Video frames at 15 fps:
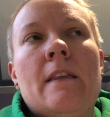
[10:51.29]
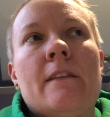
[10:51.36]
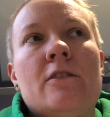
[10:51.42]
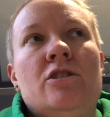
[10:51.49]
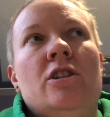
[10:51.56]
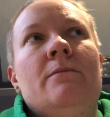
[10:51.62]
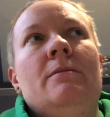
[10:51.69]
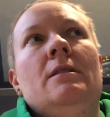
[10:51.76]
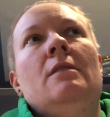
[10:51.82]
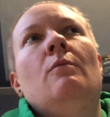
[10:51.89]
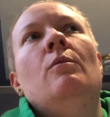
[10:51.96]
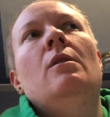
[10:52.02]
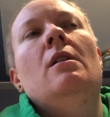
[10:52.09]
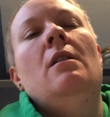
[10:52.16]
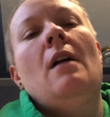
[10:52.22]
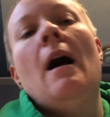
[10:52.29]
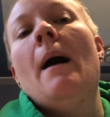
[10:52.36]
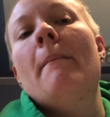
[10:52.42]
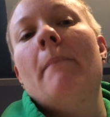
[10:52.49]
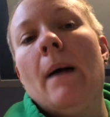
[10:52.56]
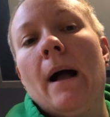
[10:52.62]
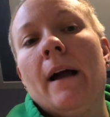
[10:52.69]
legitimately would
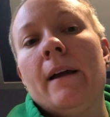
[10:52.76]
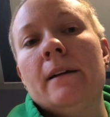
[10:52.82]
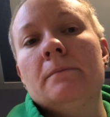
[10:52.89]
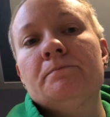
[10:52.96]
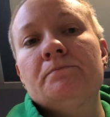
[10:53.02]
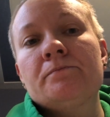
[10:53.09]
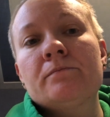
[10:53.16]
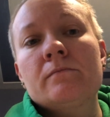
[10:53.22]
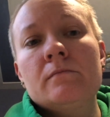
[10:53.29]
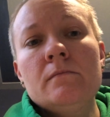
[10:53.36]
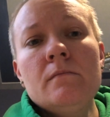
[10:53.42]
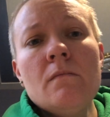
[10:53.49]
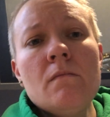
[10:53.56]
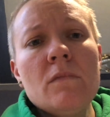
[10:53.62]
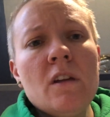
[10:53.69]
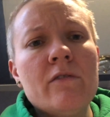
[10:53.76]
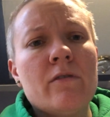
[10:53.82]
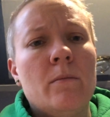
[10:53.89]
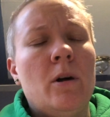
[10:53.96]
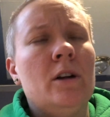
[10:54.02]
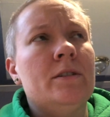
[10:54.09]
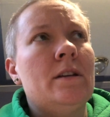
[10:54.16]
not buy
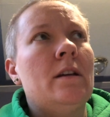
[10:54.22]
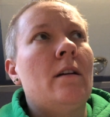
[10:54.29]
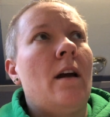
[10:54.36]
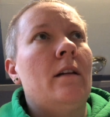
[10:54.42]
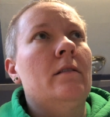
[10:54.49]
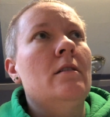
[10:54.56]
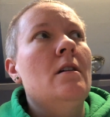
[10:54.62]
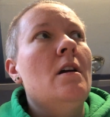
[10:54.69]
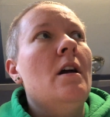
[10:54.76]
from Aldi again.